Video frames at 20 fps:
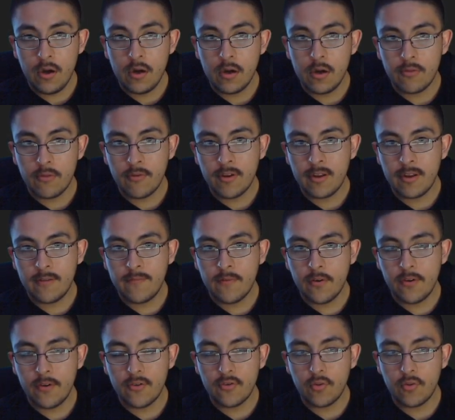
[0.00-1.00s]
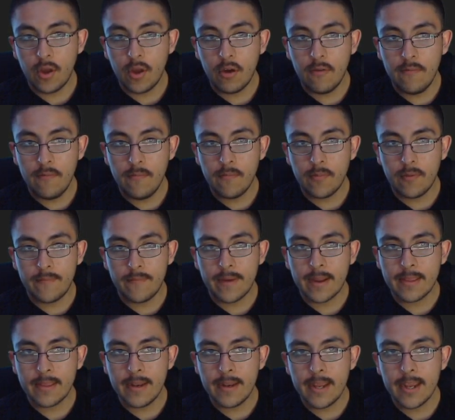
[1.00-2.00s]
3 times 4 is 12. Don't forget
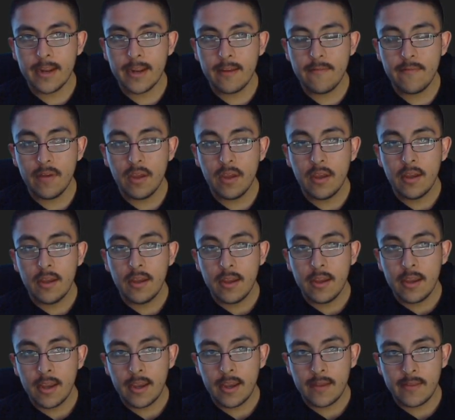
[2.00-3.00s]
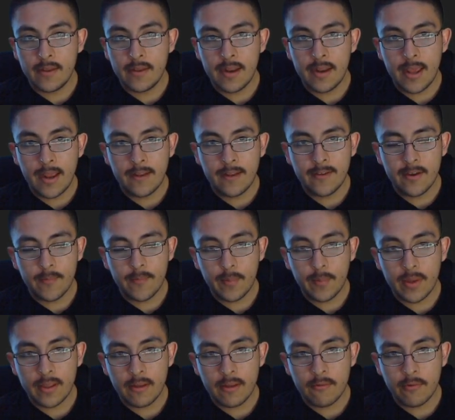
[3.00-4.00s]
the negative. And then it adds up, and
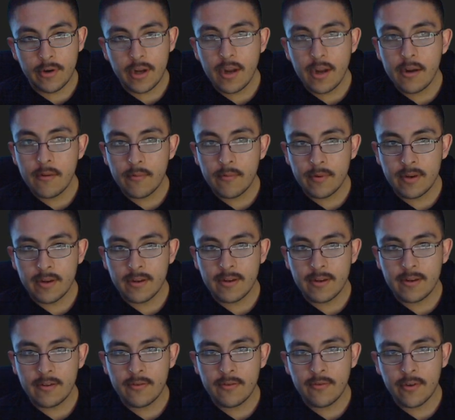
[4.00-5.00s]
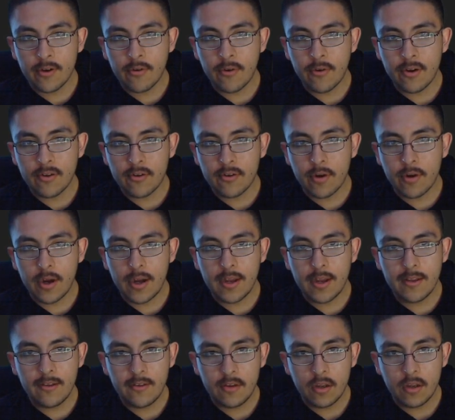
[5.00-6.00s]
then we're done. We're going to do a
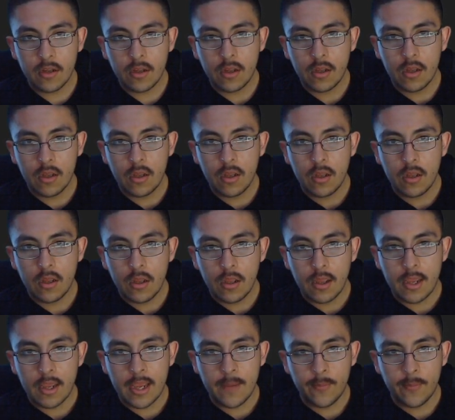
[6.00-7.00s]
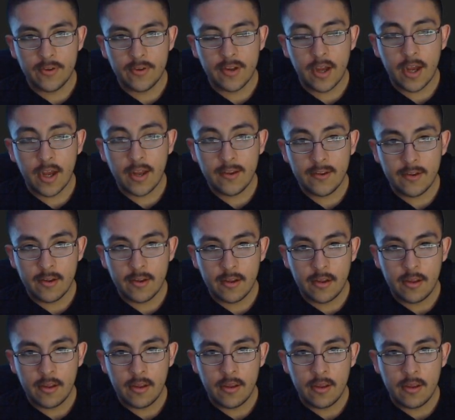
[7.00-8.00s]
crisscross applesauce.
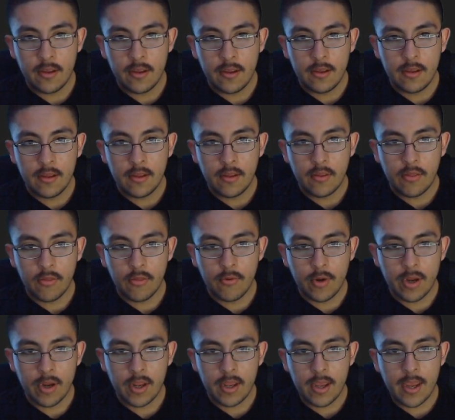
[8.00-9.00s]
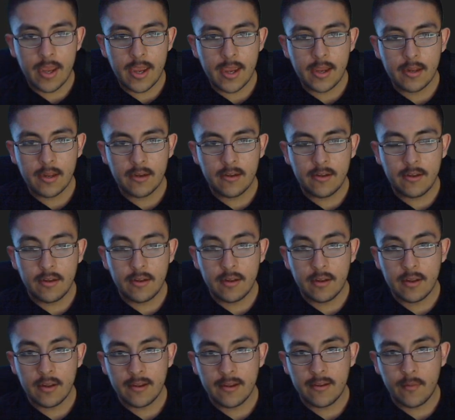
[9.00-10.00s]
3x,
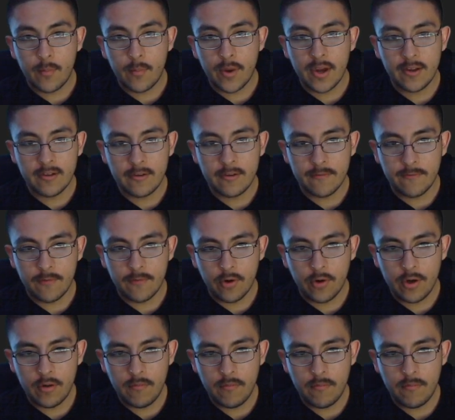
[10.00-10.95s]
it's a positive 4.